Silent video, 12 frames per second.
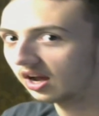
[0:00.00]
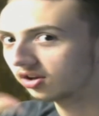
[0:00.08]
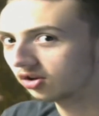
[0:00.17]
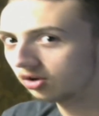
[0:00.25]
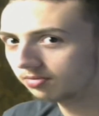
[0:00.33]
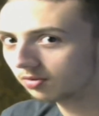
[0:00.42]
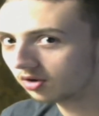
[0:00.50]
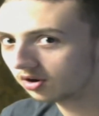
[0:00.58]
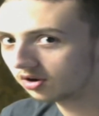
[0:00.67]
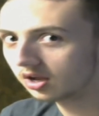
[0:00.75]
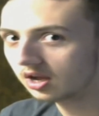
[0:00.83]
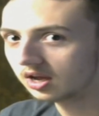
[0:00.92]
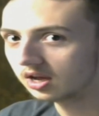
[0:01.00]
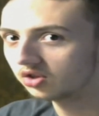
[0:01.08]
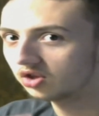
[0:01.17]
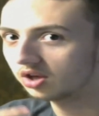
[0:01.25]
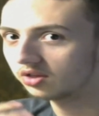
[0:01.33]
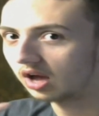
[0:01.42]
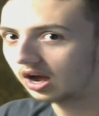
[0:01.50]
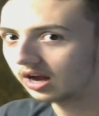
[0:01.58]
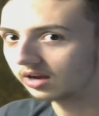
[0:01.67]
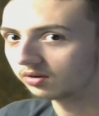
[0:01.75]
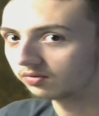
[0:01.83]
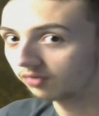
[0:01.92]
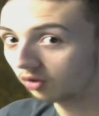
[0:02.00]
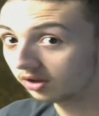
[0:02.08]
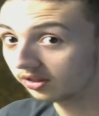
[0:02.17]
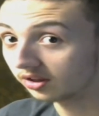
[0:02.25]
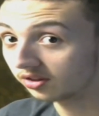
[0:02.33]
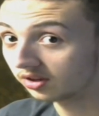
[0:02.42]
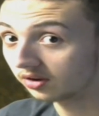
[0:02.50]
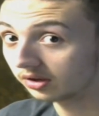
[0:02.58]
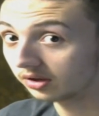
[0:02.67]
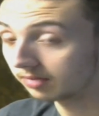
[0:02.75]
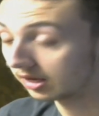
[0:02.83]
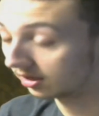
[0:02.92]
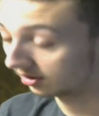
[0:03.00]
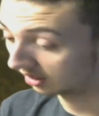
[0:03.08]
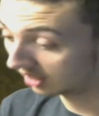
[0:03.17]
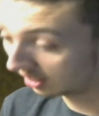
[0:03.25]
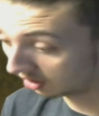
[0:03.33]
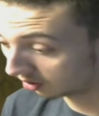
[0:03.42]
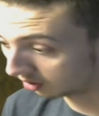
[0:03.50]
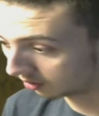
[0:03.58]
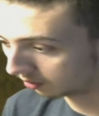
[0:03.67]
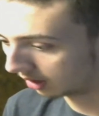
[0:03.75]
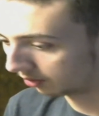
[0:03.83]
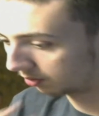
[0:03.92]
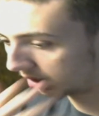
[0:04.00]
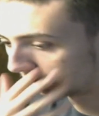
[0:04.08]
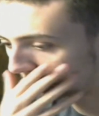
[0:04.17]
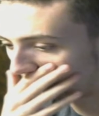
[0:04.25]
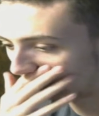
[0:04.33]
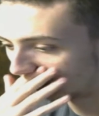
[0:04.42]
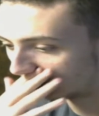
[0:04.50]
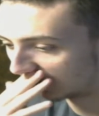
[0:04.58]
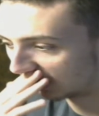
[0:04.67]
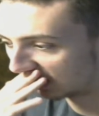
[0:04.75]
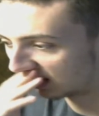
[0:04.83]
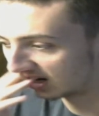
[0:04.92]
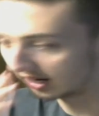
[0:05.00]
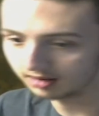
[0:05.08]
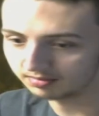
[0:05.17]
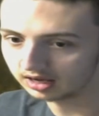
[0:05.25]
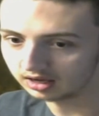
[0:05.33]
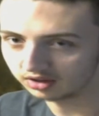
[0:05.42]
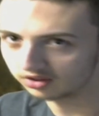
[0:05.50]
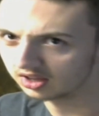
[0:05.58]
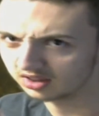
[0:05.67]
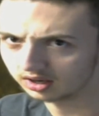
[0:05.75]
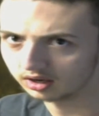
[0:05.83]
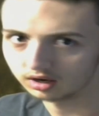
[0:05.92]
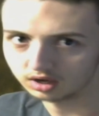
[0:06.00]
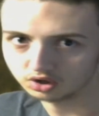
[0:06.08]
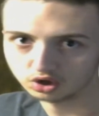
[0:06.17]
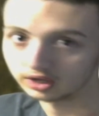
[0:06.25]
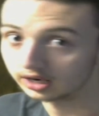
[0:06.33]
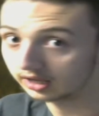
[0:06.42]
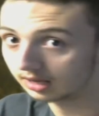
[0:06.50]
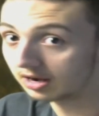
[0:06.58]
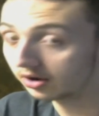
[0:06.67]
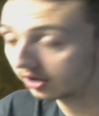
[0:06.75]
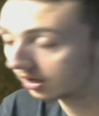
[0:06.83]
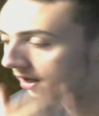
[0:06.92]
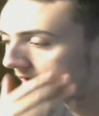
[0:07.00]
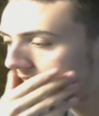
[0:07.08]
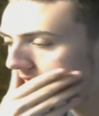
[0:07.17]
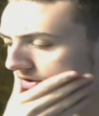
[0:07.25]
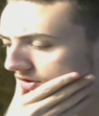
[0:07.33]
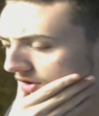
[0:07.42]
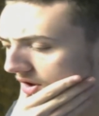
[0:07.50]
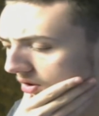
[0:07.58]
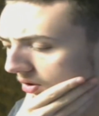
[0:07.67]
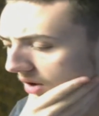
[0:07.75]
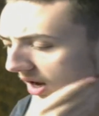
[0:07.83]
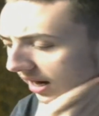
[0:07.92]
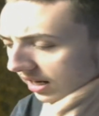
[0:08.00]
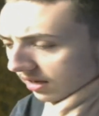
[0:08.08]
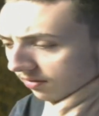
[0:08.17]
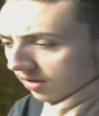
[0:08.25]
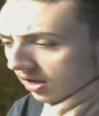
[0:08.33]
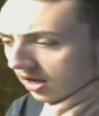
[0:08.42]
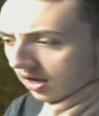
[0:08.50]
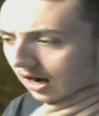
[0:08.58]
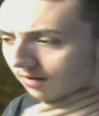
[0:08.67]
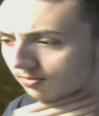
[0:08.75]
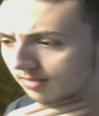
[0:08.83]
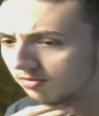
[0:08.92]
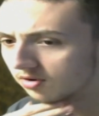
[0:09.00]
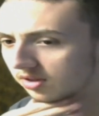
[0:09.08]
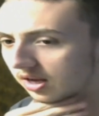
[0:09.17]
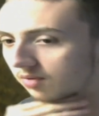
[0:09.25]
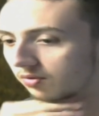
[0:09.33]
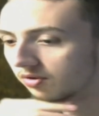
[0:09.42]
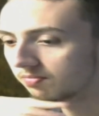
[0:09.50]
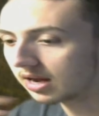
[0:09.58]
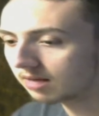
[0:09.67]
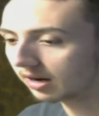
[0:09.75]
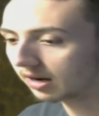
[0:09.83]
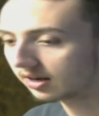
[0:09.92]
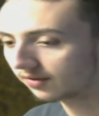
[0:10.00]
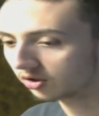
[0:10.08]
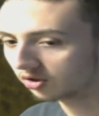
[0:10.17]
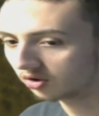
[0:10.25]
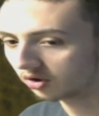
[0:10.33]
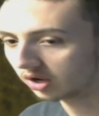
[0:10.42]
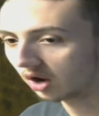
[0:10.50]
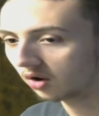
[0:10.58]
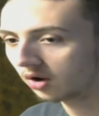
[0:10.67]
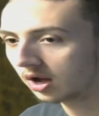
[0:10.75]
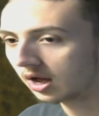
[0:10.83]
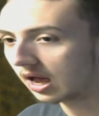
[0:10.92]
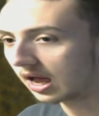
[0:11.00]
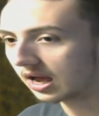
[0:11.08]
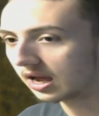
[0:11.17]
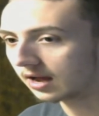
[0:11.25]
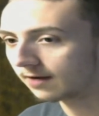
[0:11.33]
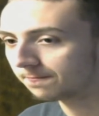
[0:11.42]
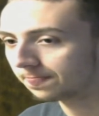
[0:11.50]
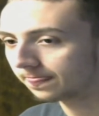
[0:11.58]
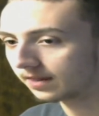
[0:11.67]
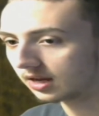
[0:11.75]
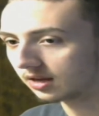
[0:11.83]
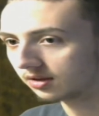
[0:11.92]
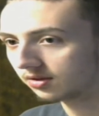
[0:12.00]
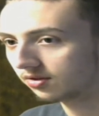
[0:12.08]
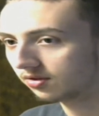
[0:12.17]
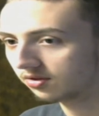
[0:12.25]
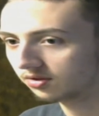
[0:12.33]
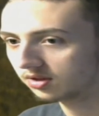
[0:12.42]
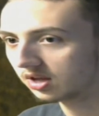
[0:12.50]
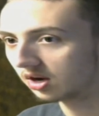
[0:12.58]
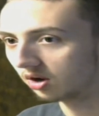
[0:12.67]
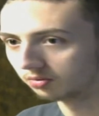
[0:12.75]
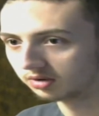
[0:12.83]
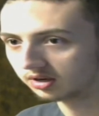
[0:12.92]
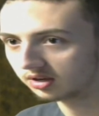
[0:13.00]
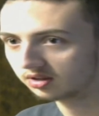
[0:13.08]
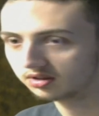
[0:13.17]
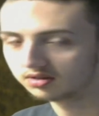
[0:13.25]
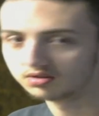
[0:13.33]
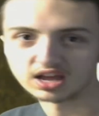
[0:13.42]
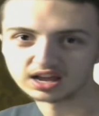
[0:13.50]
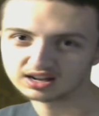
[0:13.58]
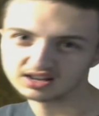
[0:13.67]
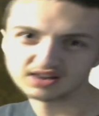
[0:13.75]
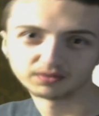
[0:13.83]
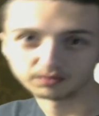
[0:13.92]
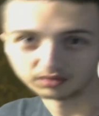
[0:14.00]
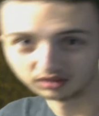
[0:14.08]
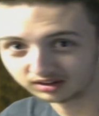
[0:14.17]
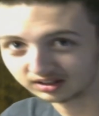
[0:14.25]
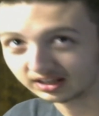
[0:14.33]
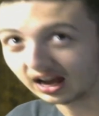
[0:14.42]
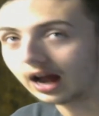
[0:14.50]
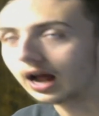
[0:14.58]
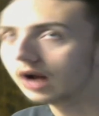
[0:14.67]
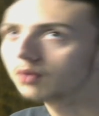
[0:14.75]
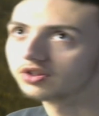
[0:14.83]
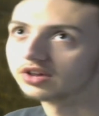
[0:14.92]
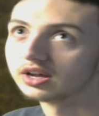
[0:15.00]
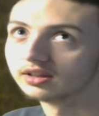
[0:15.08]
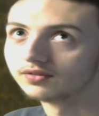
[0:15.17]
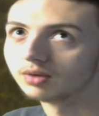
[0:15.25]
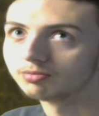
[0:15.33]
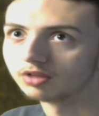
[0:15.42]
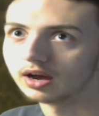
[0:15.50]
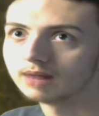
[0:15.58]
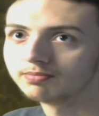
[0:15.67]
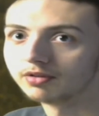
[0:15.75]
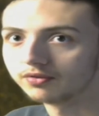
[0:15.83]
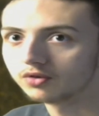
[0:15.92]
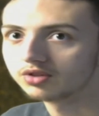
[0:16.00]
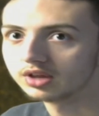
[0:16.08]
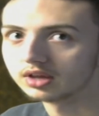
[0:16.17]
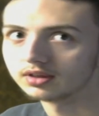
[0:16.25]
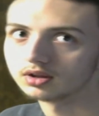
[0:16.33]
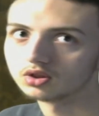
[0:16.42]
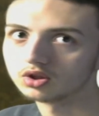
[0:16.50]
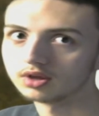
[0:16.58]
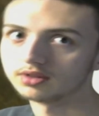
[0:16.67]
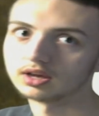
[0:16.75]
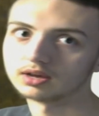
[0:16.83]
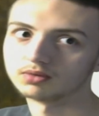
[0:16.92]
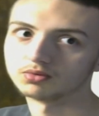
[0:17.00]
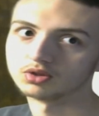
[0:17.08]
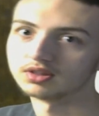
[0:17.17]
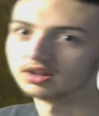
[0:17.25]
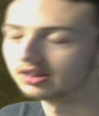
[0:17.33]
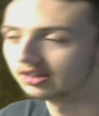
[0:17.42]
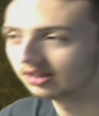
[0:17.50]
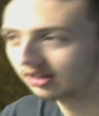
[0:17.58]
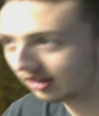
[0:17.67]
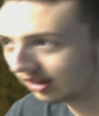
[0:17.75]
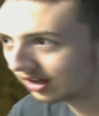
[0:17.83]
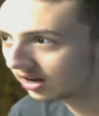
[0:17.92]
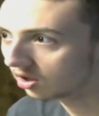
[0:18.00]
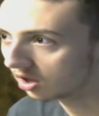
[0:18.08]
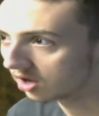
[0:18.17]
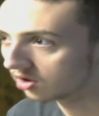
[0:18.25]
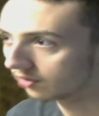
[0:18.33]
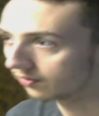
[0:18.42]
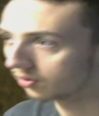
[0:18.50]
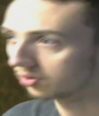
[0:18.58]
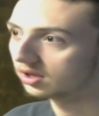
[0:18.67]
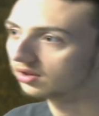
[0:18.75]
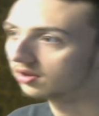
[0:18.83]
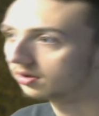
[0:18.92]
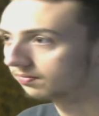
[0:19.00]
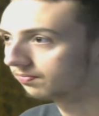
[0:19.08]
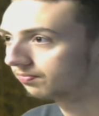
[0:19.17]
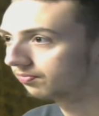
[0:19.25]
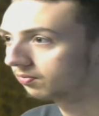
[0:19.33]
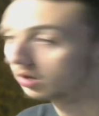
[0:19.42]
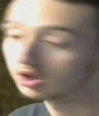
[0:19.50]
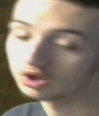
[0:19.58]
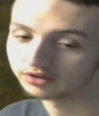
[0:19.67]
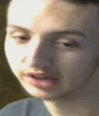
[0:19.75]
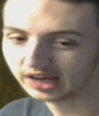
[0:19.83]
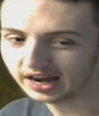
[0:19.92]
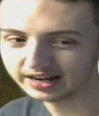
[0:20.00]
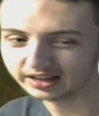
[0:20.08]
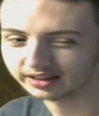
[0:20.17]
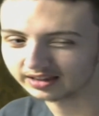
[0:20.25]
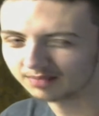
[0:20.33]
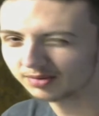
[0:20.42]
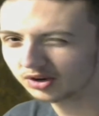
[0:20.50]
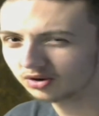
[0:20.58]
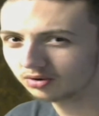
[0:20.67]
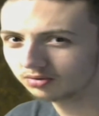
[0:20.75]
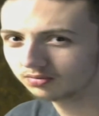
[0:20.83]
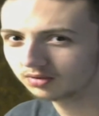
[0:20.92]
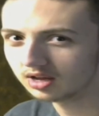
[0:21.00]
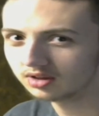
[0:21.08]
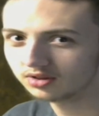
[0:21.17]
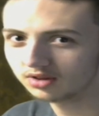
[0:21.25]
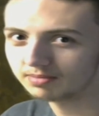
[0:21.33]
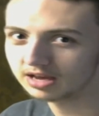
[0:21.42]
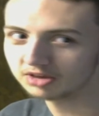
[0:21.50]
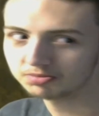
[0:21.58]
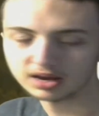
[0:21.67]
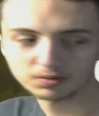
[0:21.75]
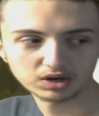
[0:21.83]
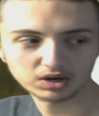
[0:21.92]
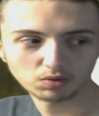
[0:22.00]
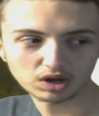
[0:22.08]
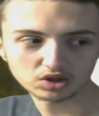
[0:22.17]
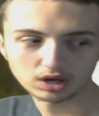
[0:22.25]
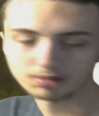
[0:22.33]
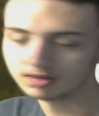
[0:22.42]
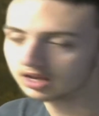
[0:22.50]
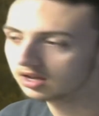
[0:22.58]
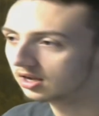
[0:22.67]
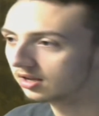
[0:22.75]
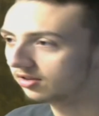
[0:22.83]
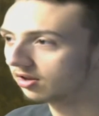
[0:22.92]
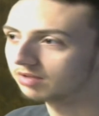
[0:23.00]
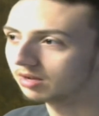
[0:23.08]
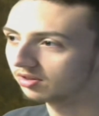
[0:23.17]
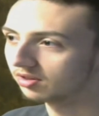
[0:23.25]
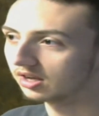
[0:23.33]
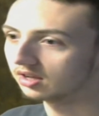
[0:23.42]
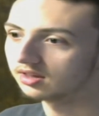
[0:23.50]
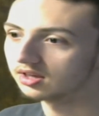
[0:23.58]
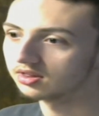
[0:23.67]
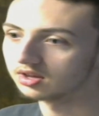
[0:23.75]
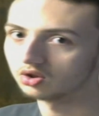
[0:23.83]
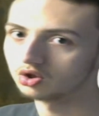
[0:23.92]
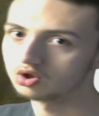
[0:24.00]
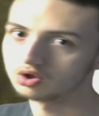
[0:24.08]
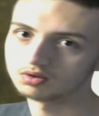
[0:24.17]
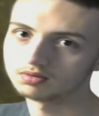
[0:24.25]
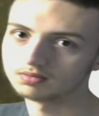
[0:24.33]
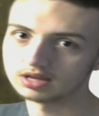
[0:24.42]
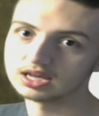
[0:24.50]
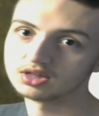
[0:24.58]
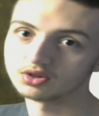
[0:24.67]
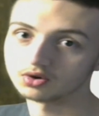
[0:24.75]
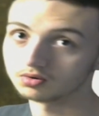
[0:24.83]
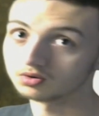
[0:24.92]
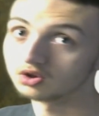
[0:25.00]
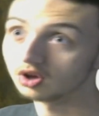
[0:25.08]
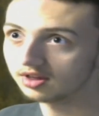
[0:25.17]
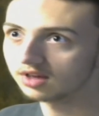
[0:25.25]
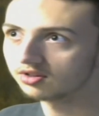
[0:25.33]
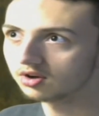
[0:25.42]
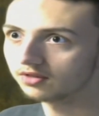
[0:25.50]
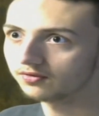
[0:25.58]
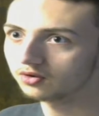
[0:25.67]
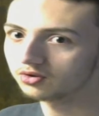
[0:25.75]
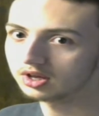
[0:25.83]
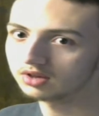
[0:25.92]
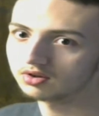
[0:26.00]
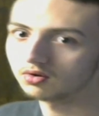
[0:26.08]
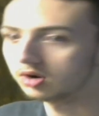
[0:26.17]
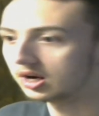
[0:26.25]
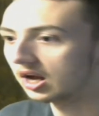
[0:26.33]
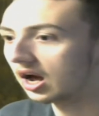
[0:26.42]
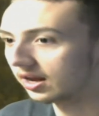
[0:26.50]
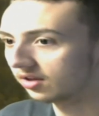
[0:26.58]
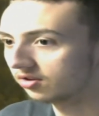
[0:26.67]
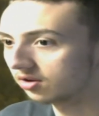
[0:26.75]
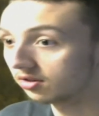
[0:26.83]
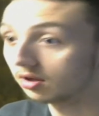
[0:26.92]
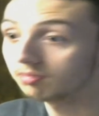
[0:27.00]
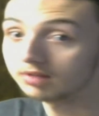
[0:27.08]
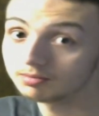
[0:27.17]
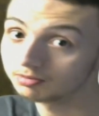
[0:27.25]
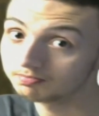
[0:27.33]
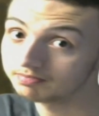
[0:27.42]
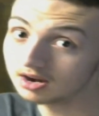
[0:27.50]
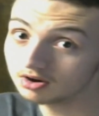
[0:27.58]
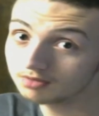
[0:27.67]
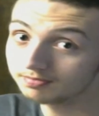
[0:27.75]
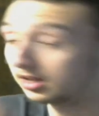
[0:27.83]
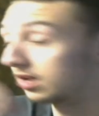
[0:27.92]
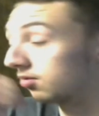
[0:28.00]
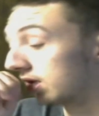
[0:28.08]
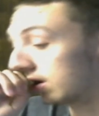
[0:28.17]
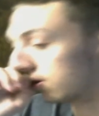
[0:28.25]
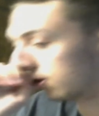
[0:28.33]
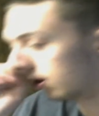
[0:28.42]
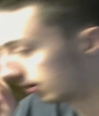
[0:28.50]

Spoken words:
I could be wrong. It's just I've heard of this series because of Gigook when I was watching the anime season in a nutshell that it came out in. So I remember that it was made by a different studio, and it's, it didn't, I don't want to say it lived up to the hype of the first season. It's just like it was just a little under the first season, which is kind of typical in some aspect when you watch anime. Sometimes the second season's either just as good as first season or not as good. Sometimes better, but that's rare.